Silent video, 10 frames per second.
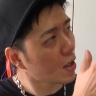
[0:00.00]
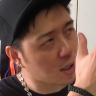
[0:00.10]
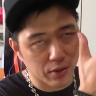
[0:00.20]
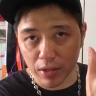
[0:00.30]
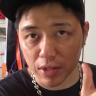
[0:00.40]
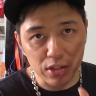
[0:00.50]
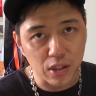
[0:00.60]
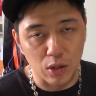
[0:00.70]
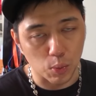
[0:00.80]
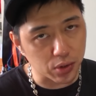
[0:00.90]
And then this
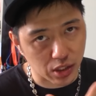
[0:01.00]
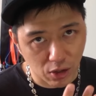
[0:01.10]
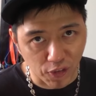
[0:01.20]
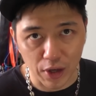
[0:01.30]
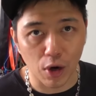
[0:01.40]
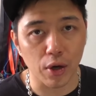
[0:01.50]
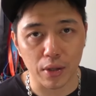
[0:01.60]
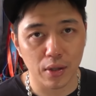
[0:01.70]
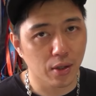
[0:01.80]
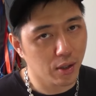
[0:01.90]
kit will just fit on
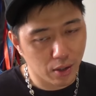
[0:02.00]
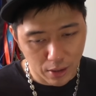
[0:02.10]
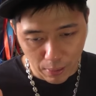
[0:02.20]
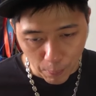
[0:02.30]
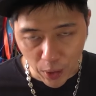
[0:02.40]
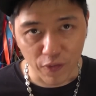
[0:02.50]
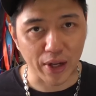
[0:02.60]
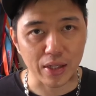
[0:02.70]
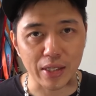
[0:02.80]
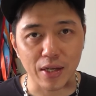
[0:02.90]

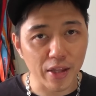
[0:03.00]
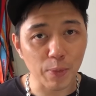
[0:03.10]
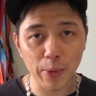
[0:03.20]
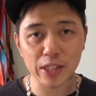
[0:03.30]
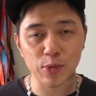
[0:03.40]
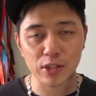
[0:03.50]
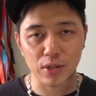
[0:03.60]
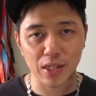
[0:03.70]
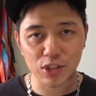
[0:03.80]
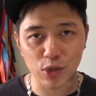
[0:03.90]
perfectly. And the best way
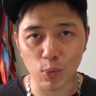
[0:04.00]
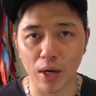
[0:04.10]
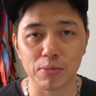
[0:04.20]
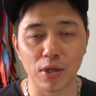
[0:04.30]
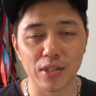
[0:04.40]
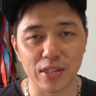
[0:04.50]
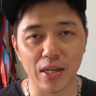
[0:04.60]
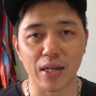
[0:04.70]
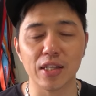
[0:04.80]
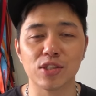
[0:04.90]
to illustrate what I'm trying to say
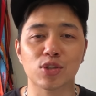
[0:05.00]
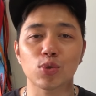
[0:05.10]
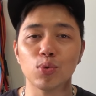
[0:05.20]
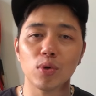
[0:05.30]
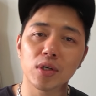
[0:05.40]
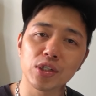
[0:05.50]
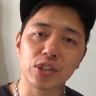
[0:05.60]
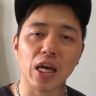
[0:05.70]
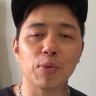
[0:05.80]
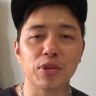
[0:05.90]
is to
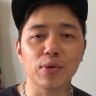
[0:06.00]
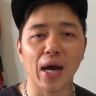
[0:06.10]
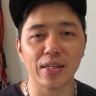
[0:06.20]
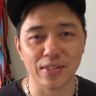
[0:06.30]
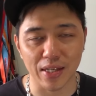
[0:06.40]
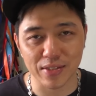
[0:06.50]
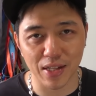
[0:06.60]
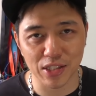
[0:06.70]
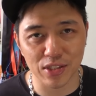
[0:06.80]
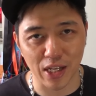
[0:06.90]
share with you guys the
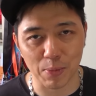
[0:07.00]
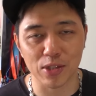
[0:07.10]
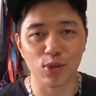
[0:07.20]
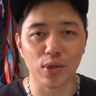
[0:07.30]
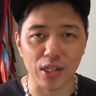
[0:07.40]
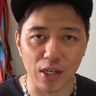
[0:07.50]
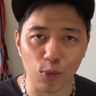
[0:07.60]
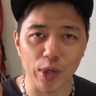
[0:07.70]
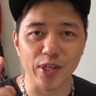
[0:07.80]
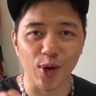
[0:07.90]
installation segment. So here
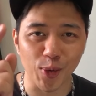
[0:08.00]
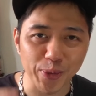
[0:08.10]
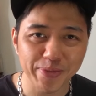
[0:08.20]
we go.